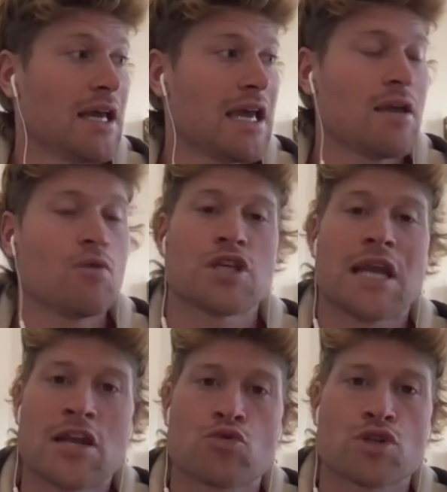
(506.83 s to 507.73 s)
it was an
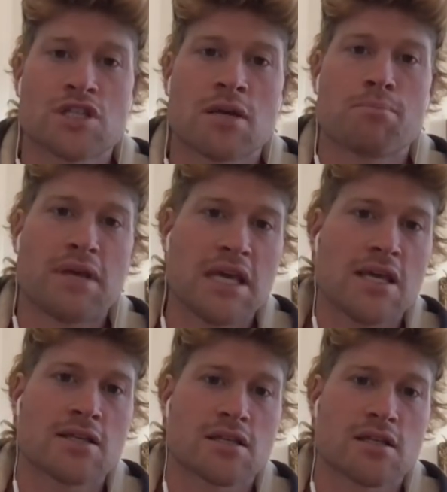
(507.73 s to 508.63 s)
interesting
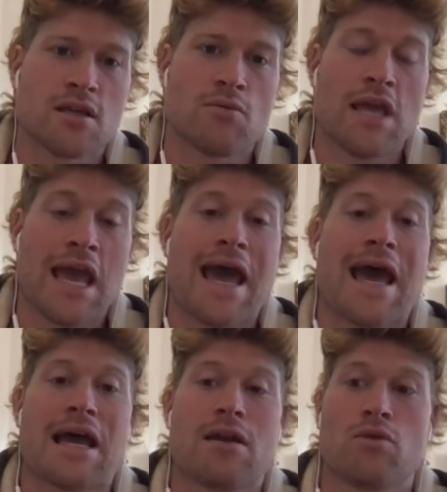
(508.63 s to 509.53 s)
piece that we
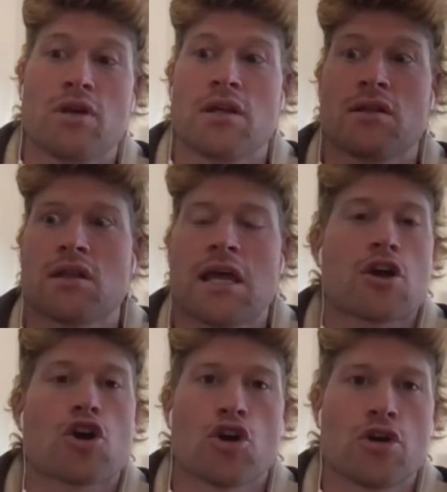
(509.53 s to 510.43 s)
had with
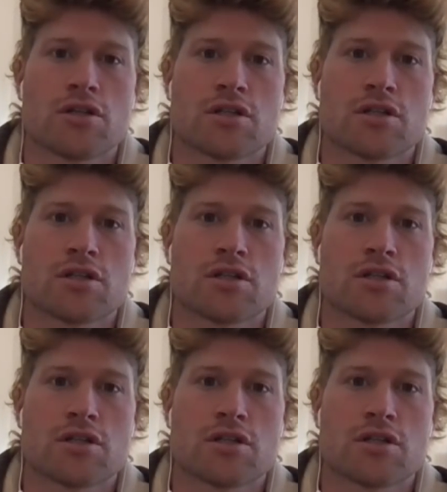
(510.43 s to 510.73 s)
like Kurt.